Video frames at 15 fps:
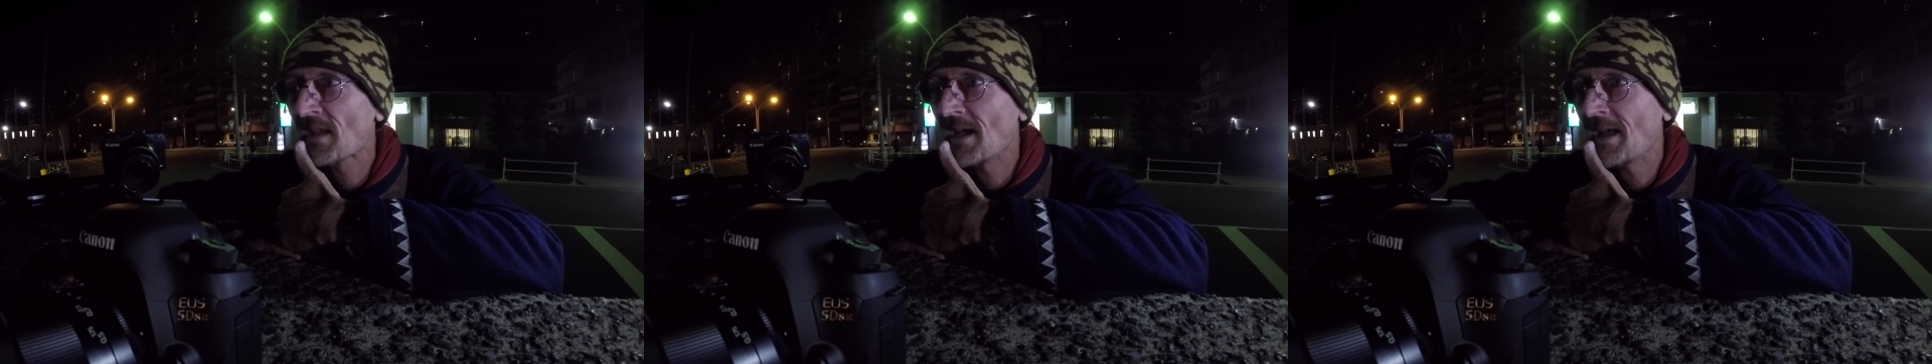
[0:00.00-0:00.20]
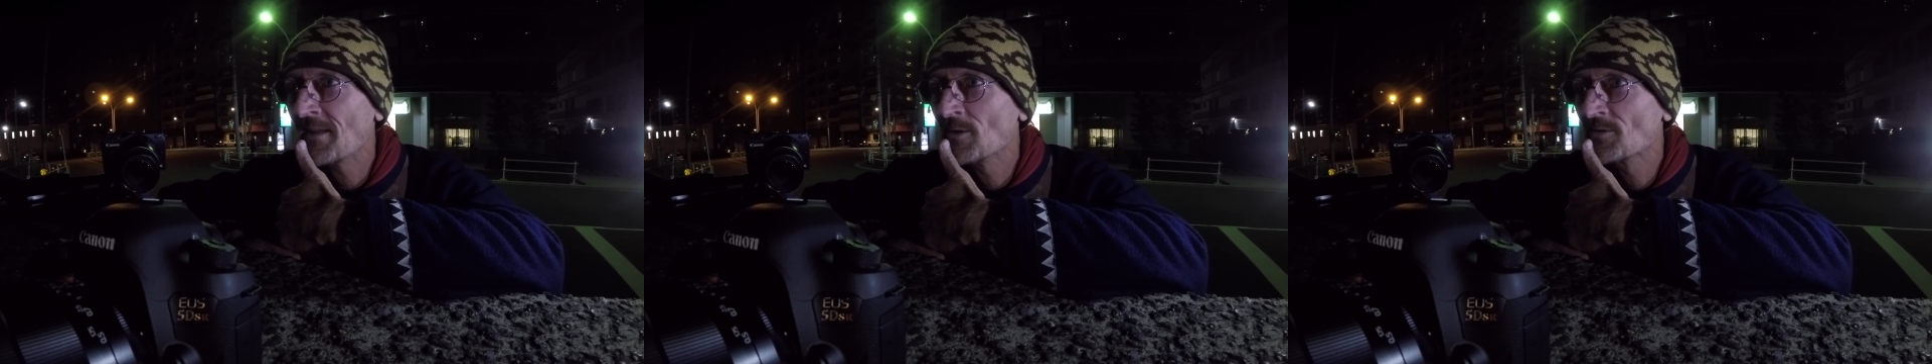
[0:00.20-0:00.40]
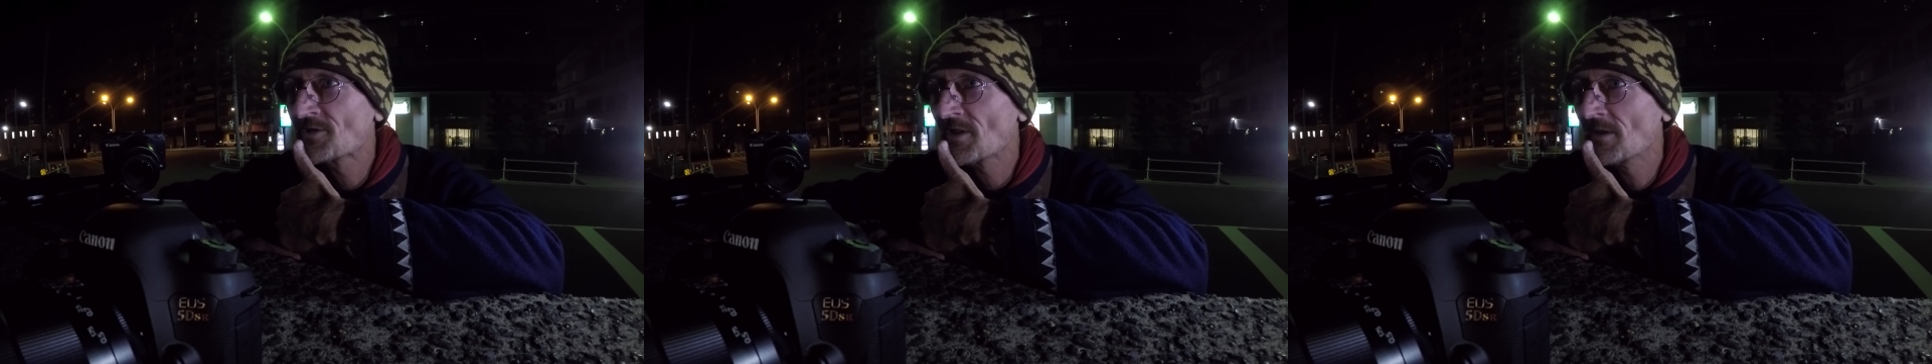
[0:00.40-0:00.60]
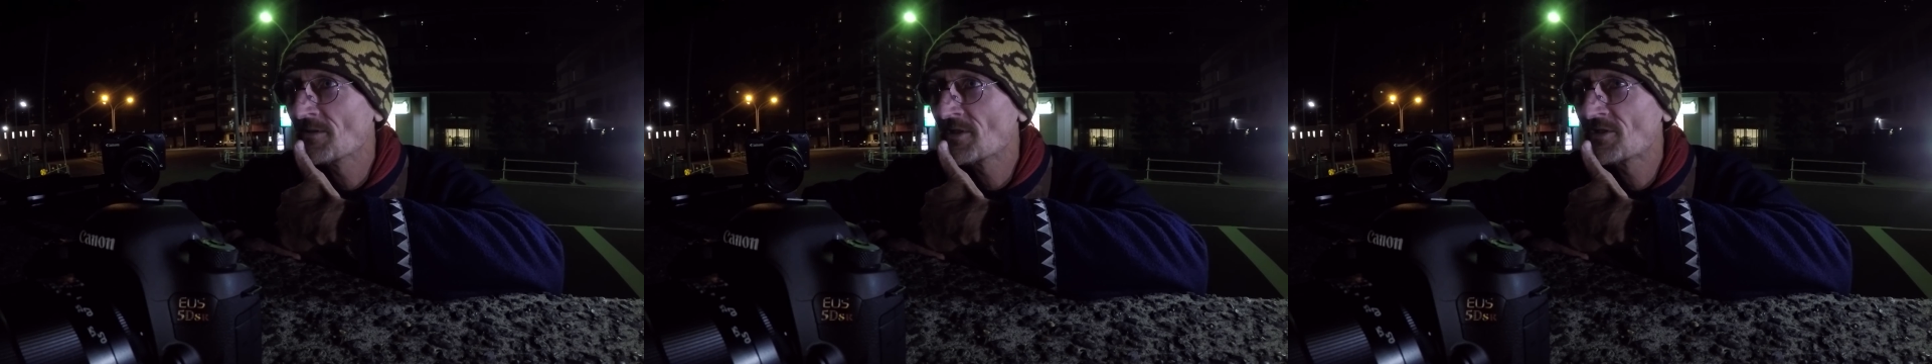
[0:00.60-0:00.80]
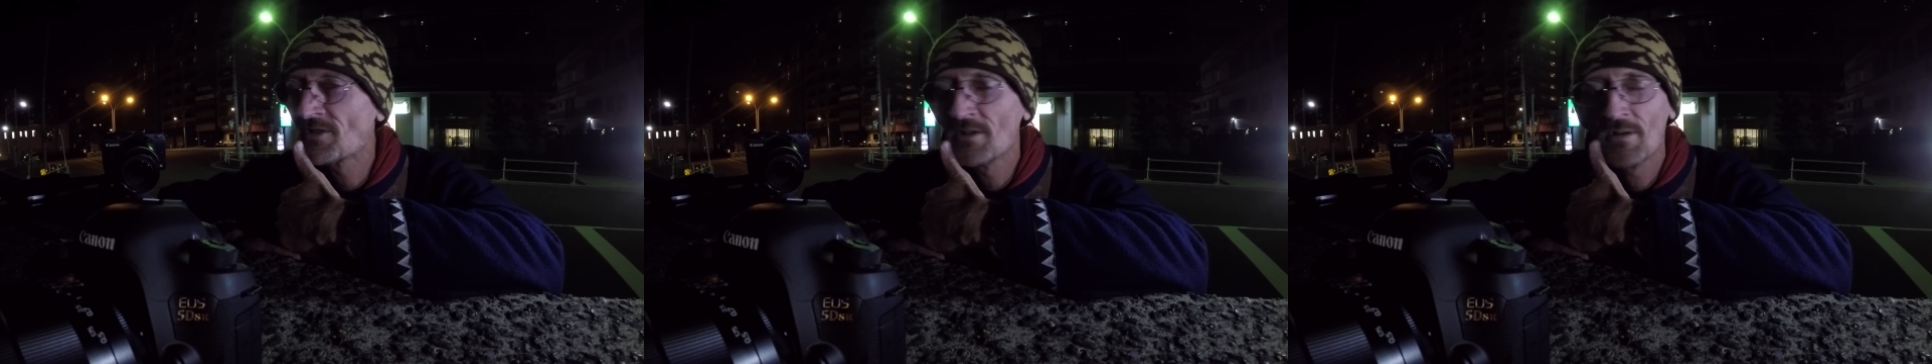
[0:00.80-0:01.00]
and also
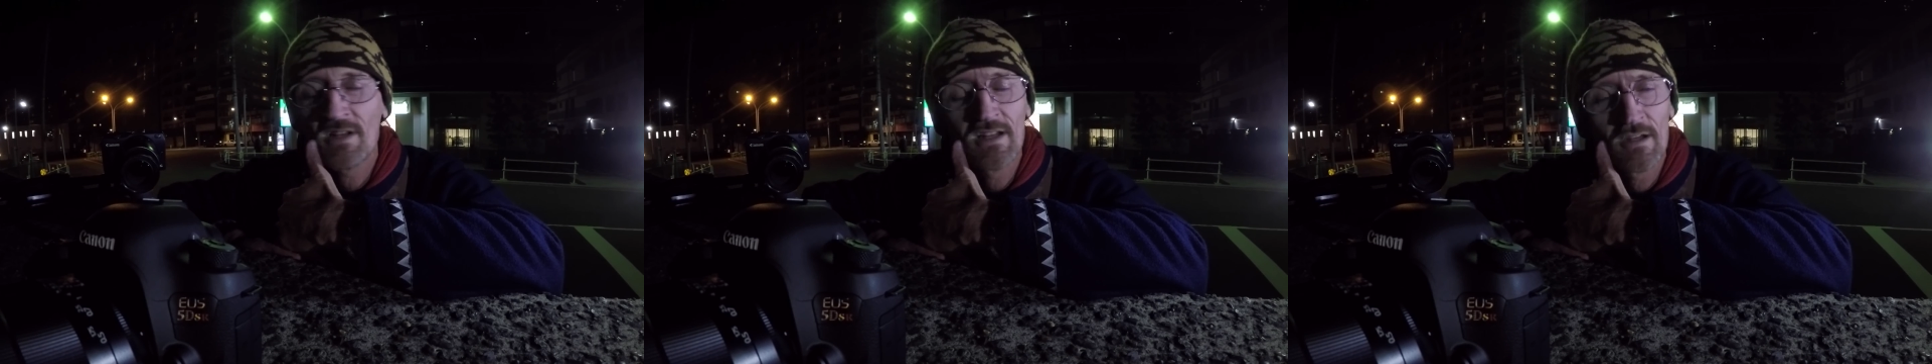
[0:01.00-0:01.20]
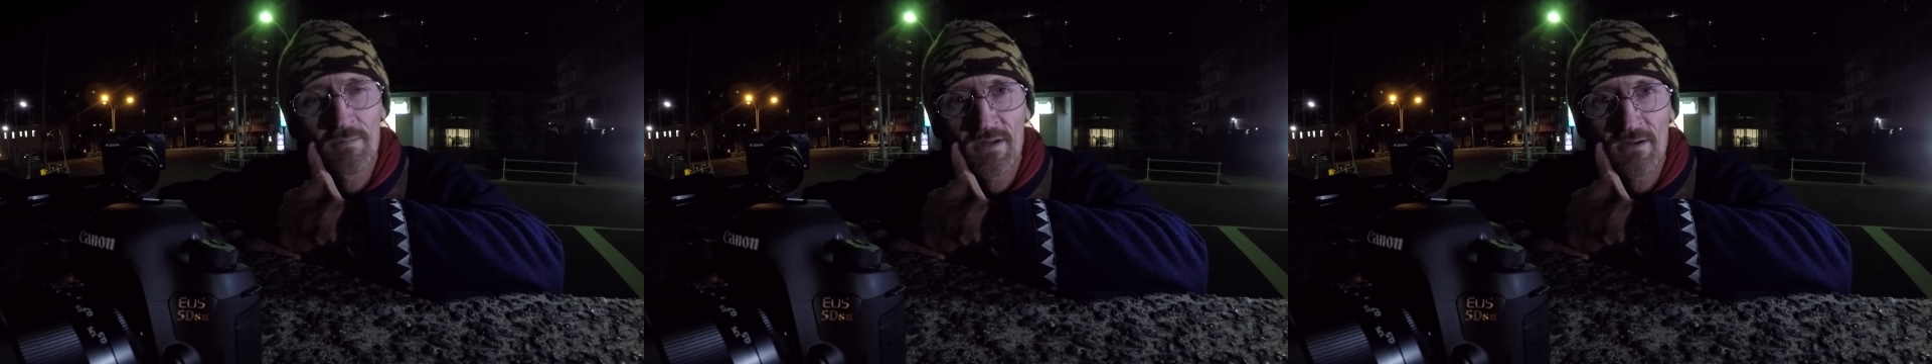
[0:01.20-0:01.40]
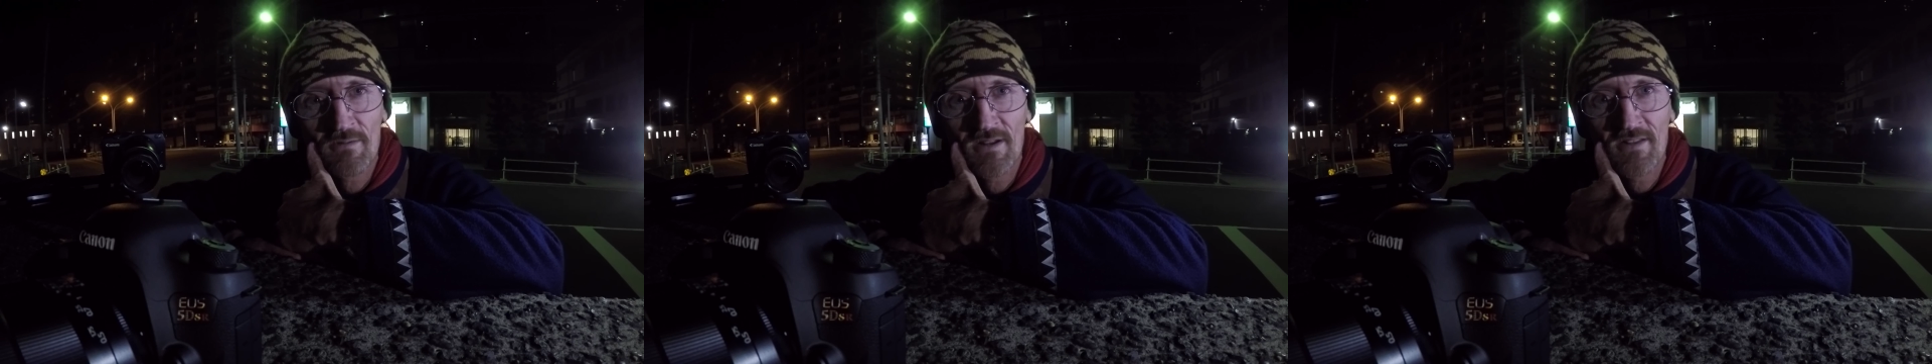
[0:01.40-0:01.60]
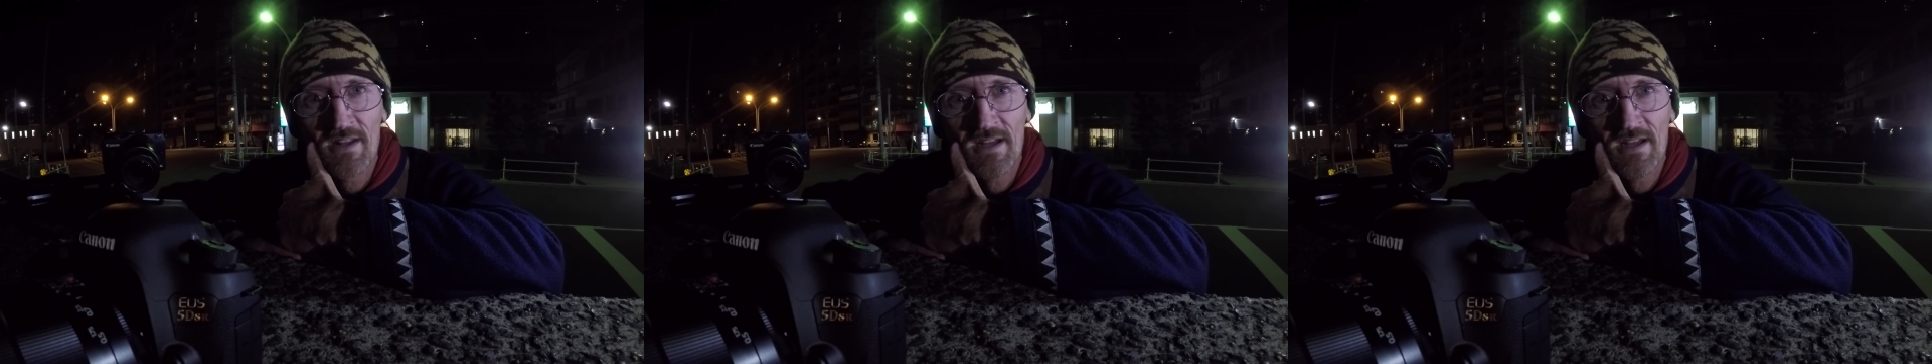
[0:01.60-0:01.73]
to shoot a little bit with